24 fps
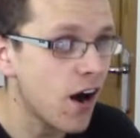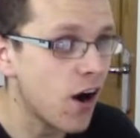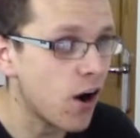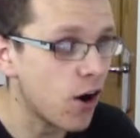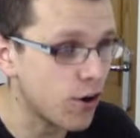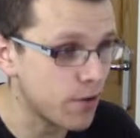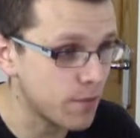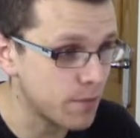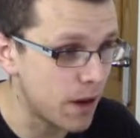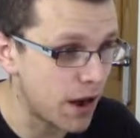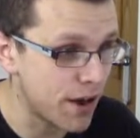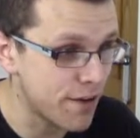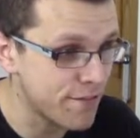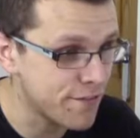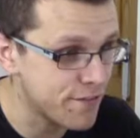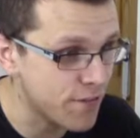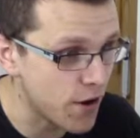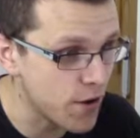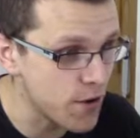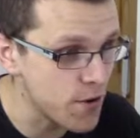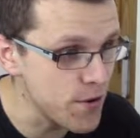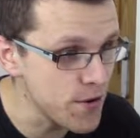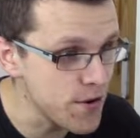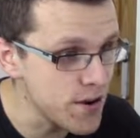On my
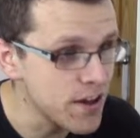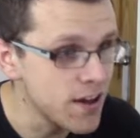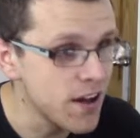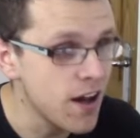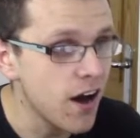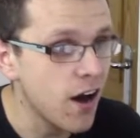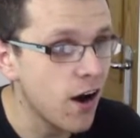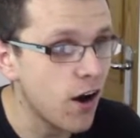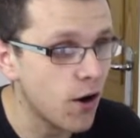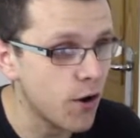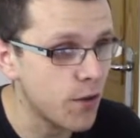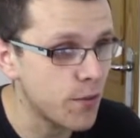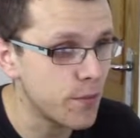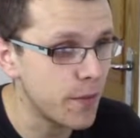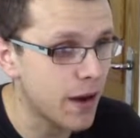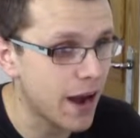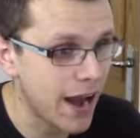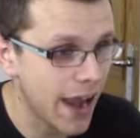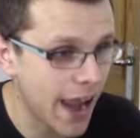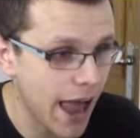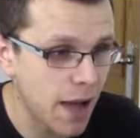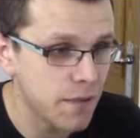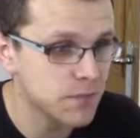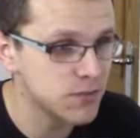phone, on
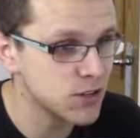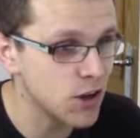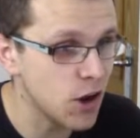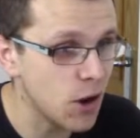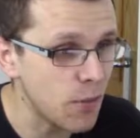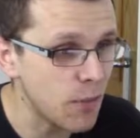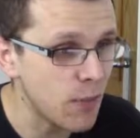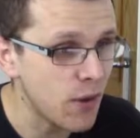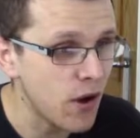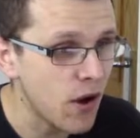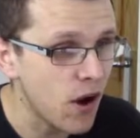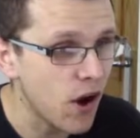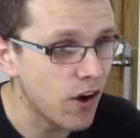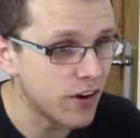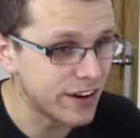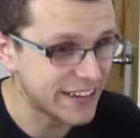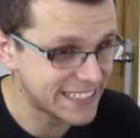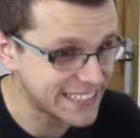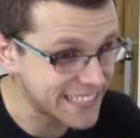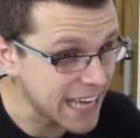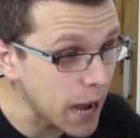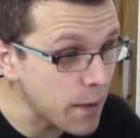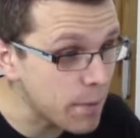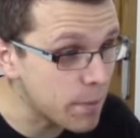my laptop, on
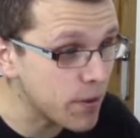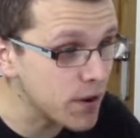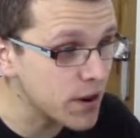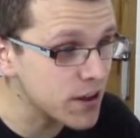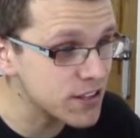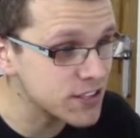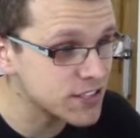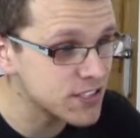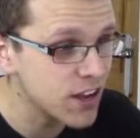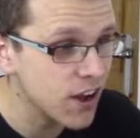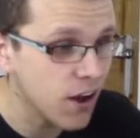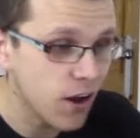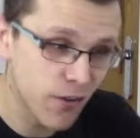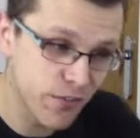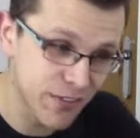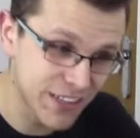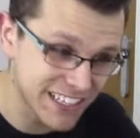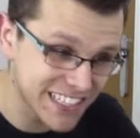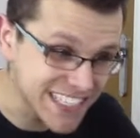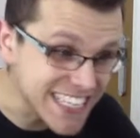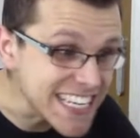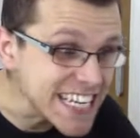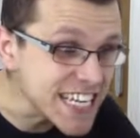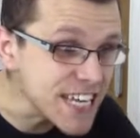a tablet, on
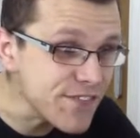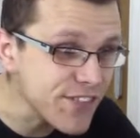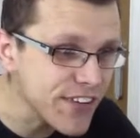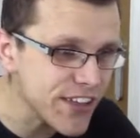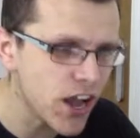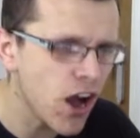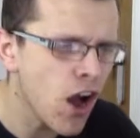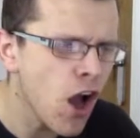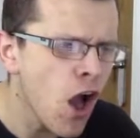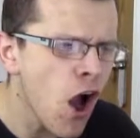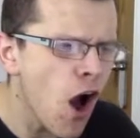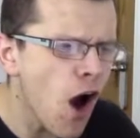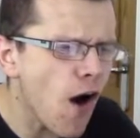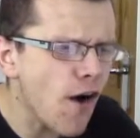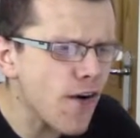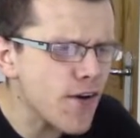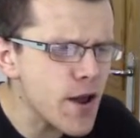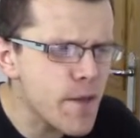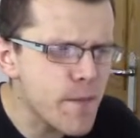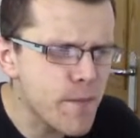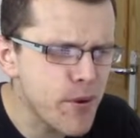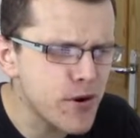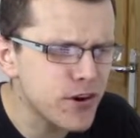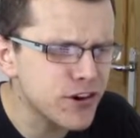the T V, on
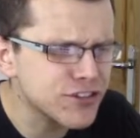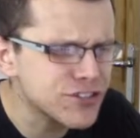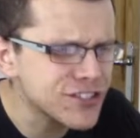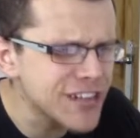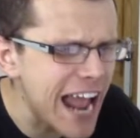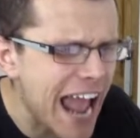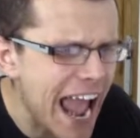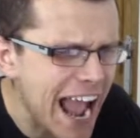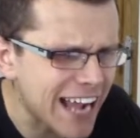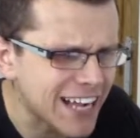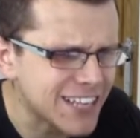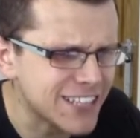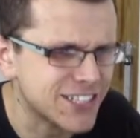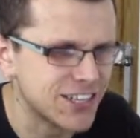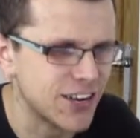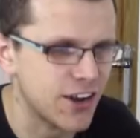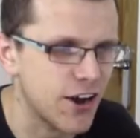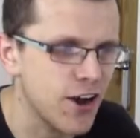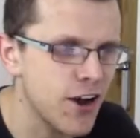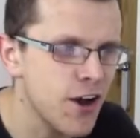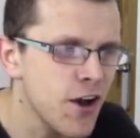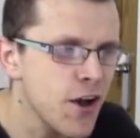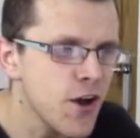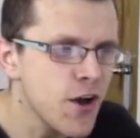a
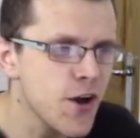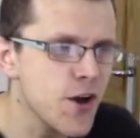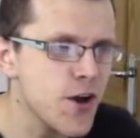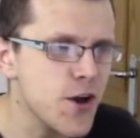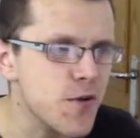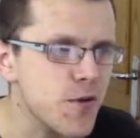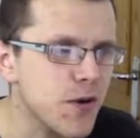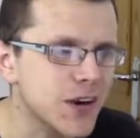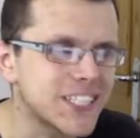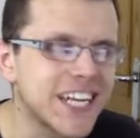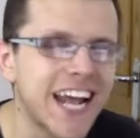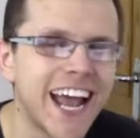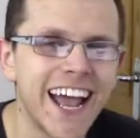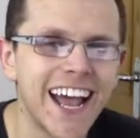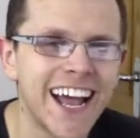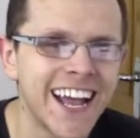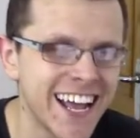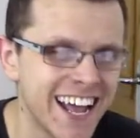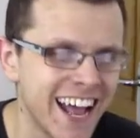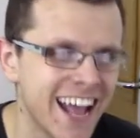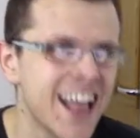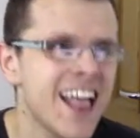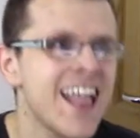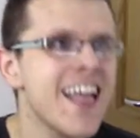projector? Who watch, look